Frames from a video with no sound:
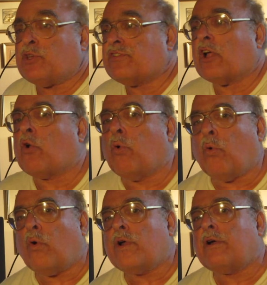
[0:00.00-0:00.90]
which is a
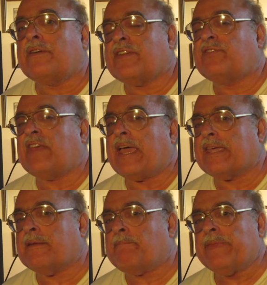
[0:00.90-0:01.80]
quarter of a
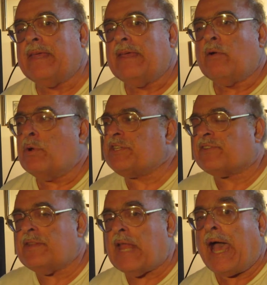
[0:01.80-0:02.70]
second, which
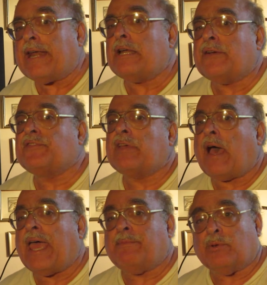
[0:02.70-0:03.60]
is not enough
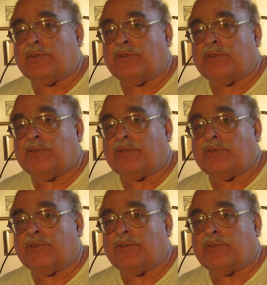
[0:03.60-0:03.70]
time to